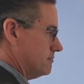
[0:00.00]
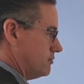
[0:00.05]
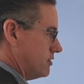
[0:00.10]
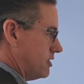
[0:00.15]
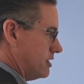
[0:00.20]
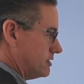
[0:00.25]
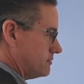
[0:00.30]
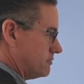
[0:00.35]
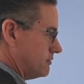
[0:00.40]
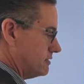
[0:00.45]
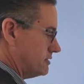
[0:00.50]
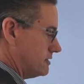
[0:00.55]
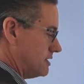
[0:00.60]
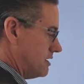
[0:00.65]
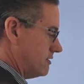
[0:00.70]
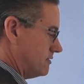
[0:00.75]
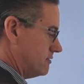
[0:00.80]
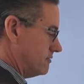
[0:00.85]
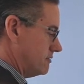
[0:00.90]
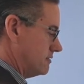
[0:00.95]
price went
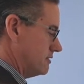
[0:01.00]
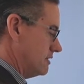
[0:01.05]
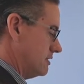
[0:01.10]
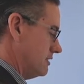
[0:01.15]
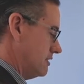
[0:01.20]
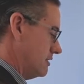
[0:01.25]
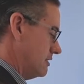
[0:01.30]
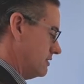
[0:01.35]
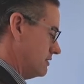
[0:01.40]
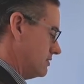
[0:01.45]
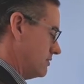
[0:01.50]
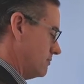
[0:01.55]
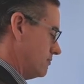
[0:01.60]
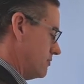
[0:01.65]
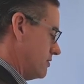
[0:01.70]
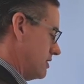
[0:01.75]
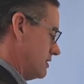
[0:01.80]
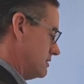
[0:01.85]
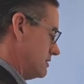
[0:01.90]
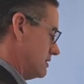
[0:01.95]
down. So
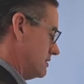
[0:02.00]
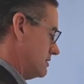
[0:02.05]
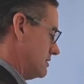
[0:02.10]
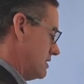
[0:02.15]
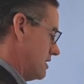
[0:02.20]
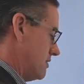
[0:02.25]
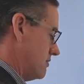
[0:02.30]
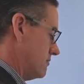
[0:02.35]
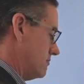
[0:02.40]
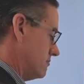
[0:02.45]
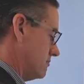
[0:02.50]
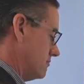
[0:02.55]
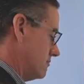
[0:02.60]
price is down.